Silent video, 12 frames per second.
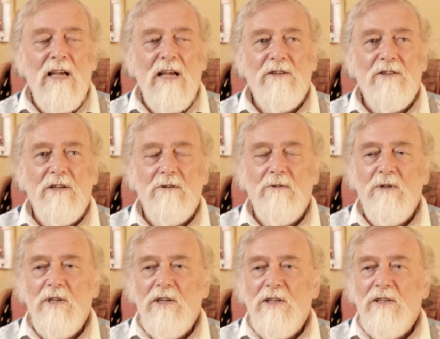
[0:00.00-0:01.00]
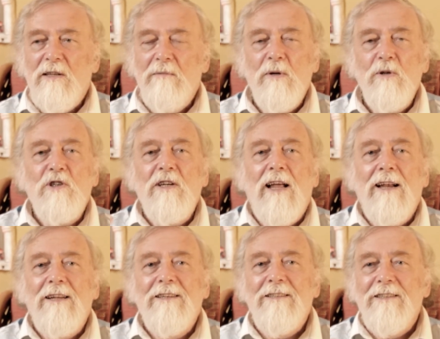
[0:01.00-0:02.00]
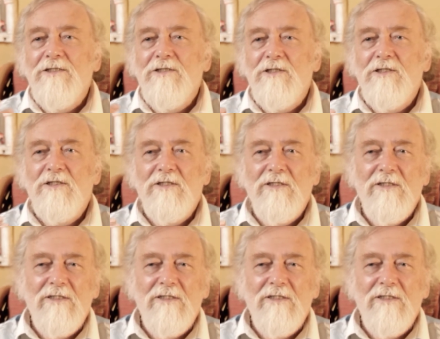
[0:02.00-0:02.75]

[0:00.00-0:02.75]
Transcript: And so emotionality just